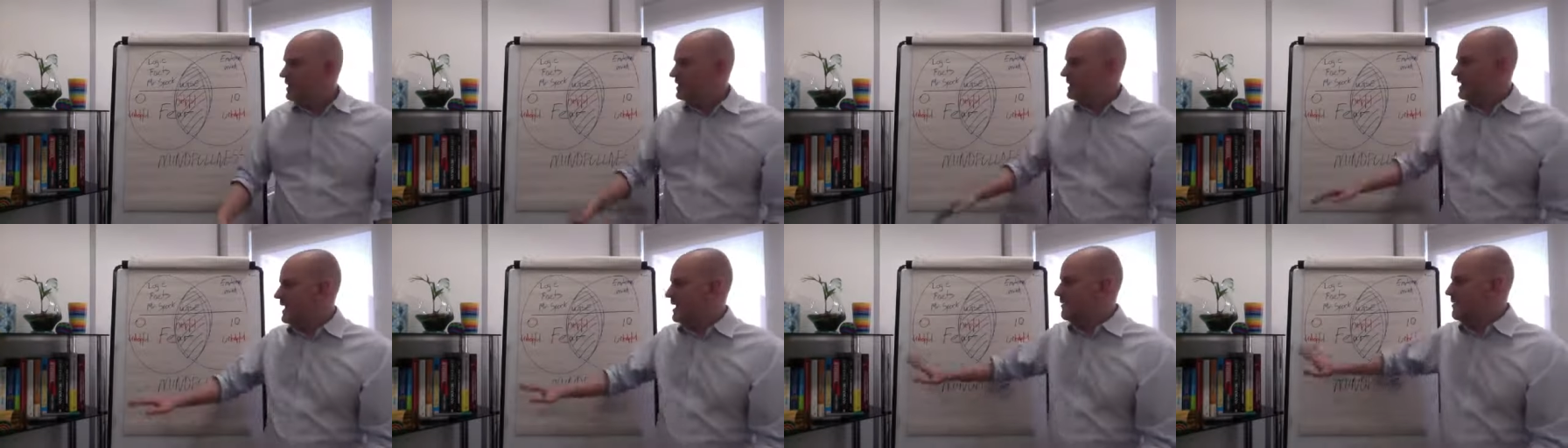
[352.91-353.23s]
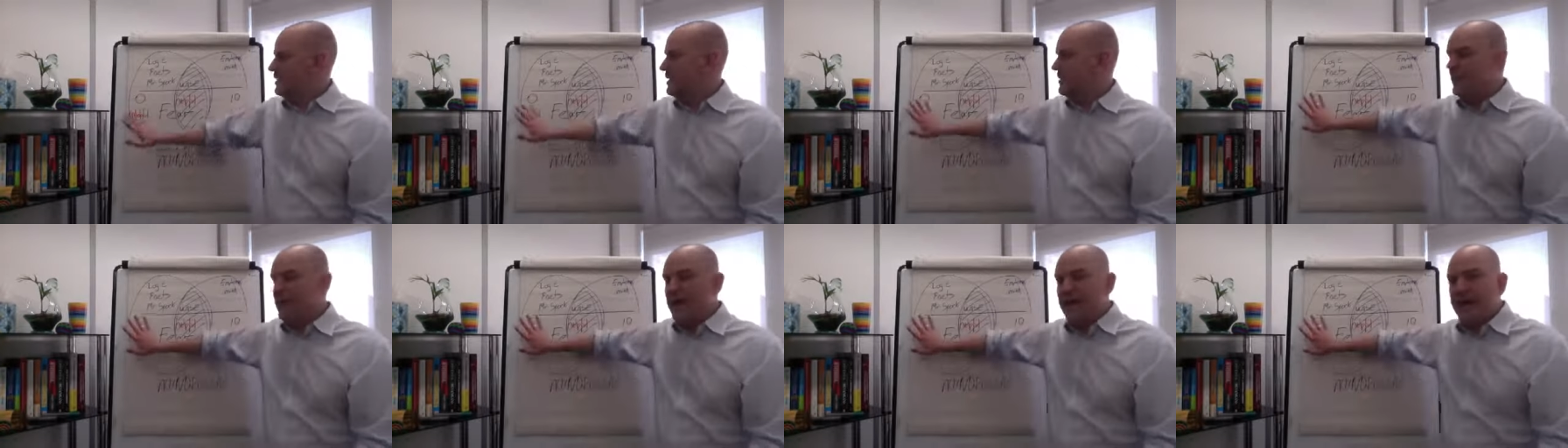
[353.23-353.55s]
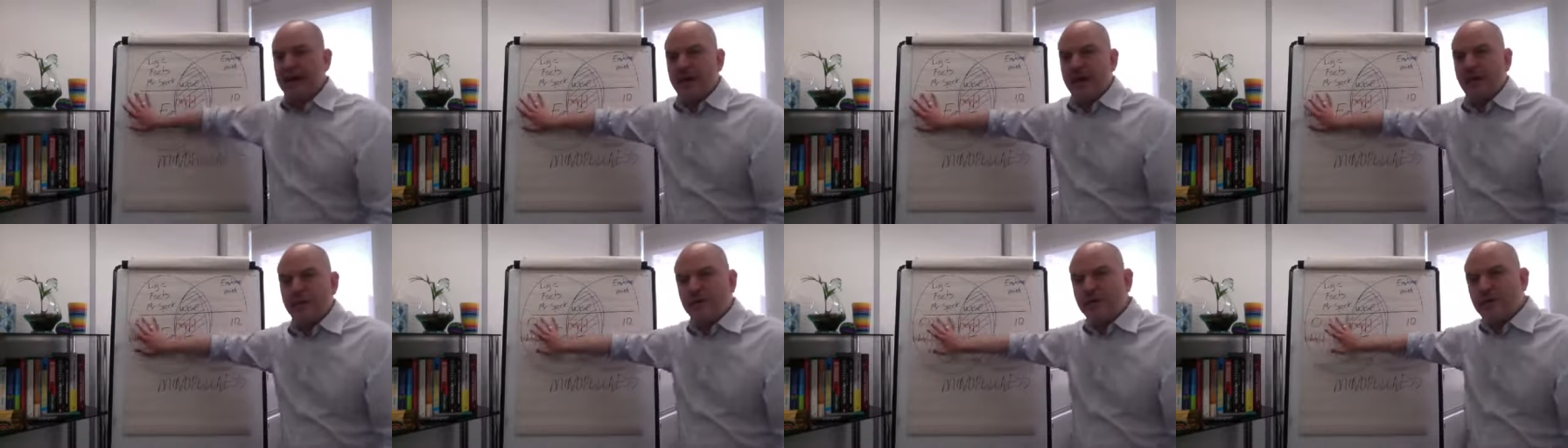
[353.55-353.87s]
They're either
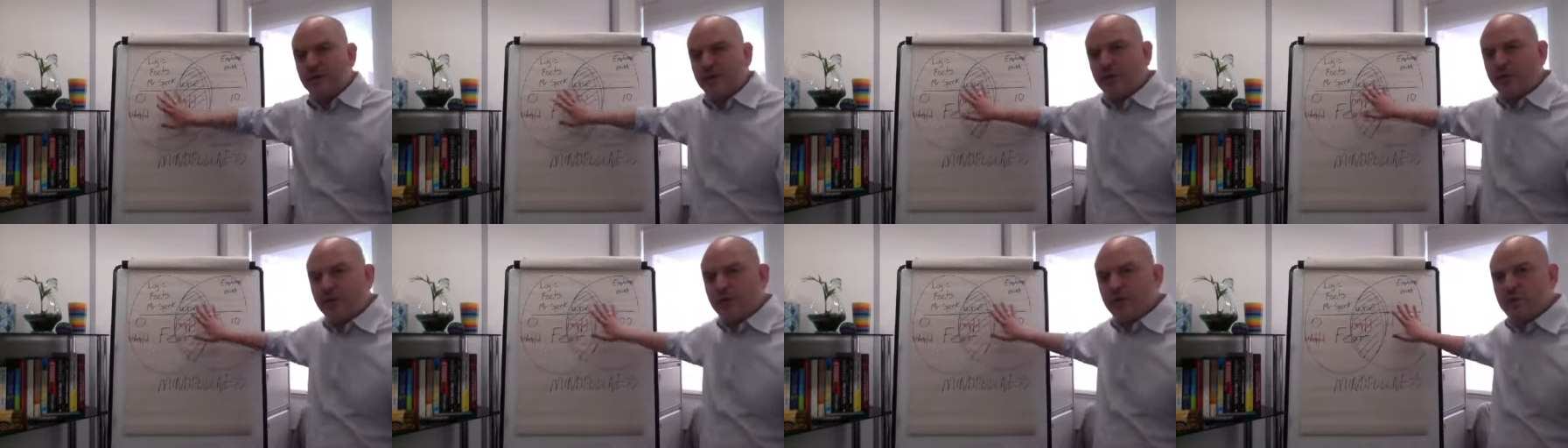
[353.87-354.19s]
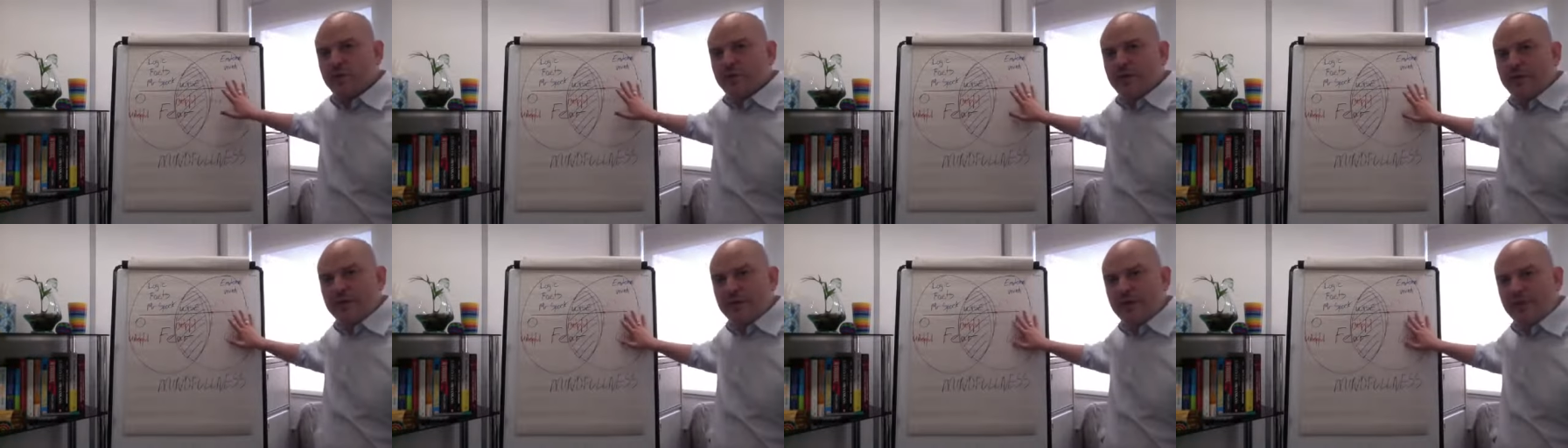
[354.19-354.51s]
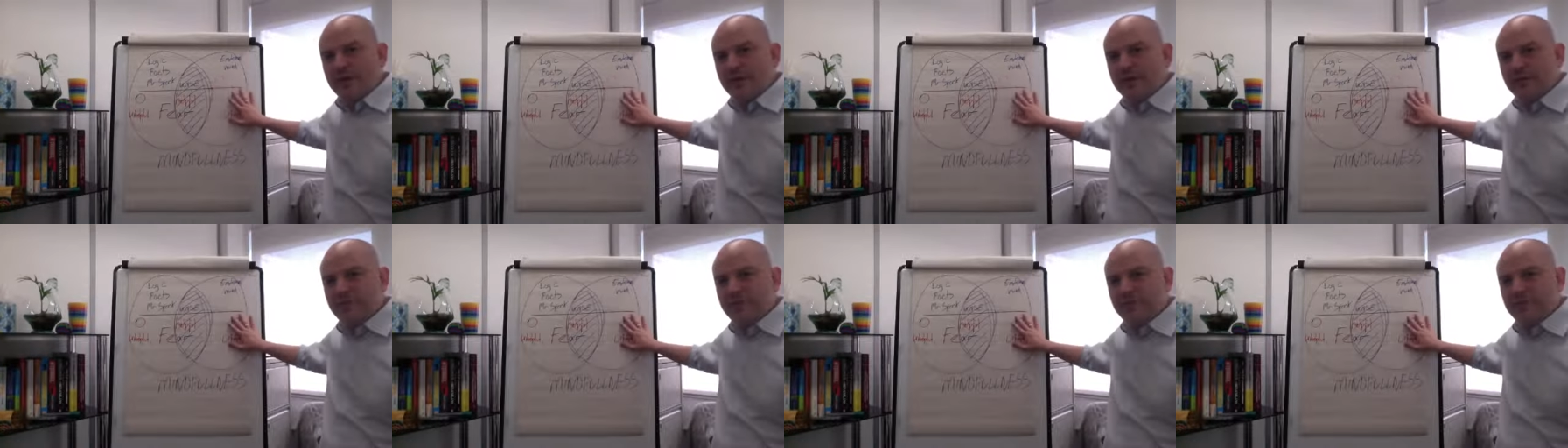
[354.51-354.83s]
helpful or
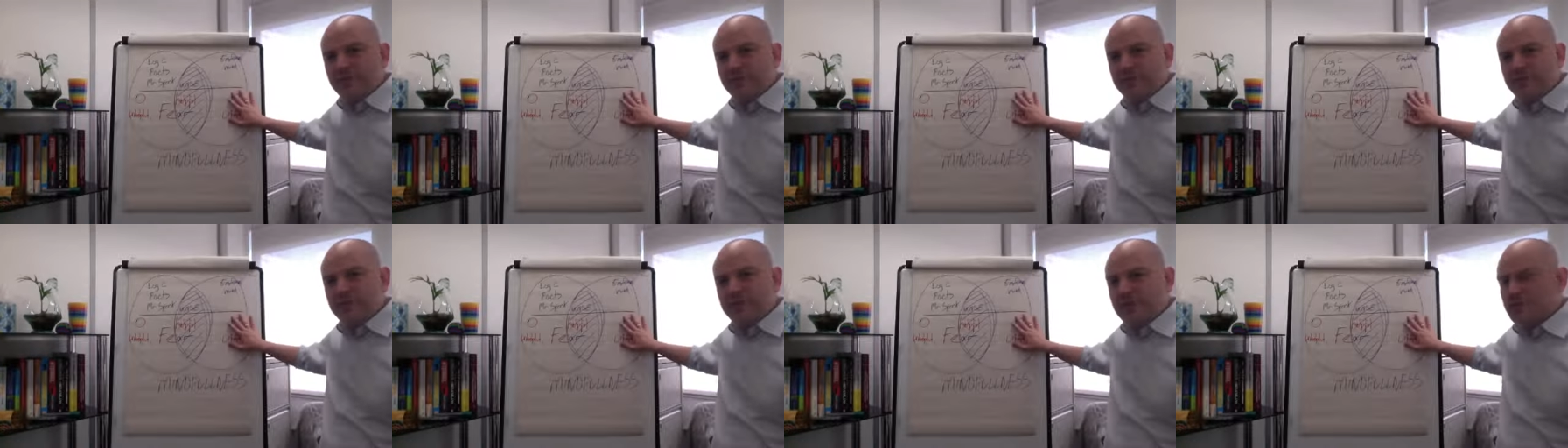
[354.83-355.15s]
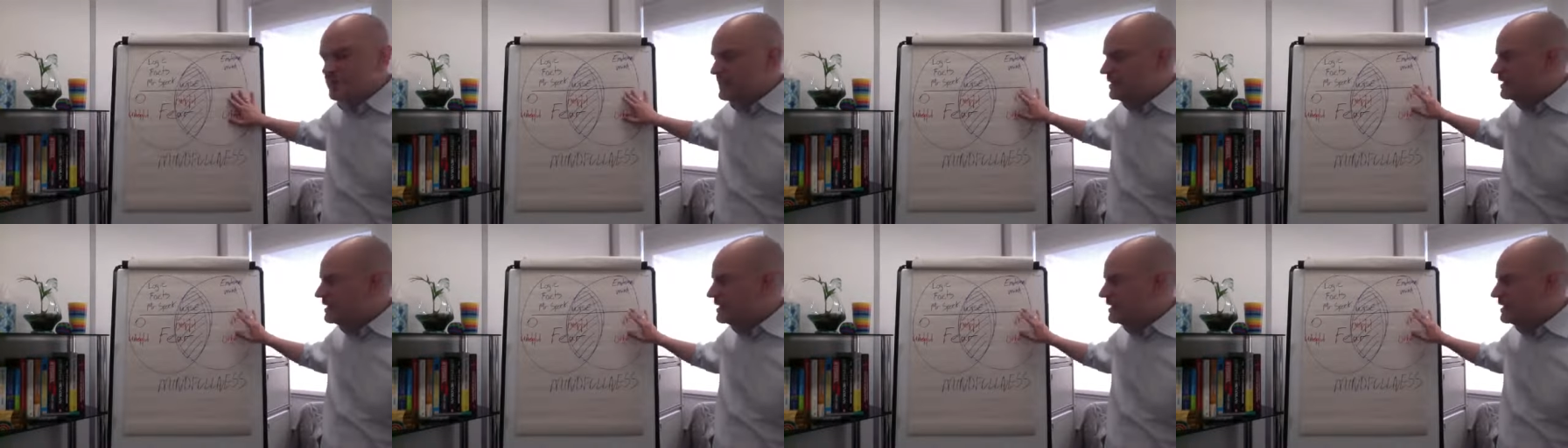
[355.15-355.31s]
unhelpful,